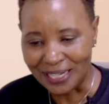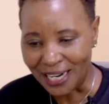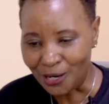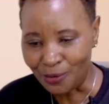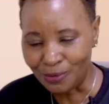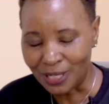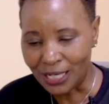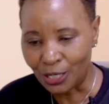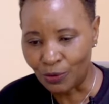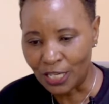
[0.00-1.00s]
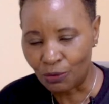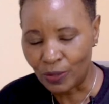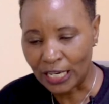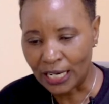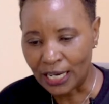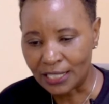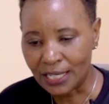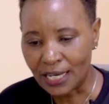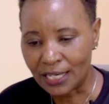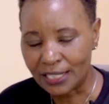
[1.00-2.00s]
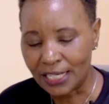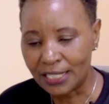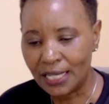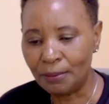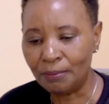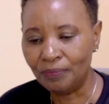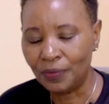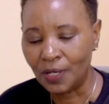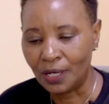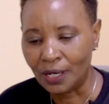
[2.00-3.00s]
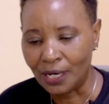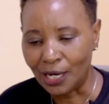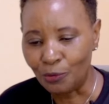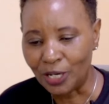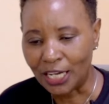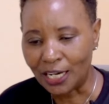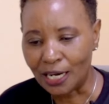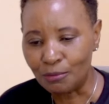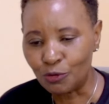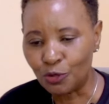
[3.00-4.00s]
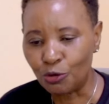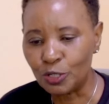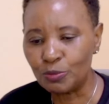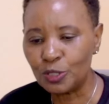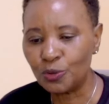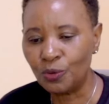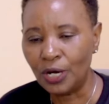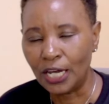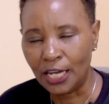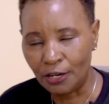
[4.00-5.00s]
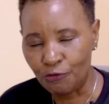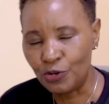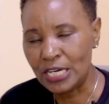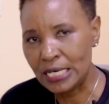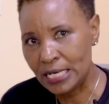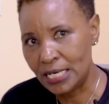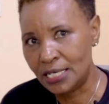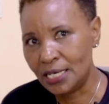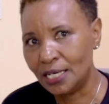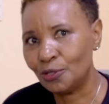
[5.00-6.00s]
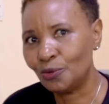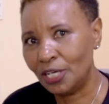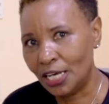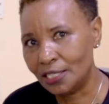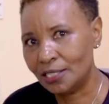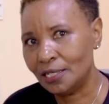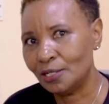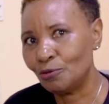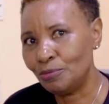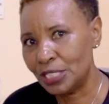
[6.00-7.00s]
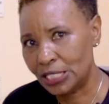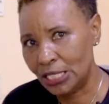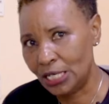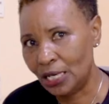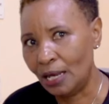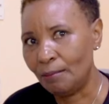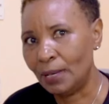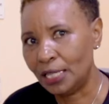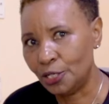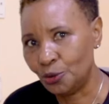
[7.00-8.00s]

how we can access them, how we can come to the hospital if we need to get to be seen by the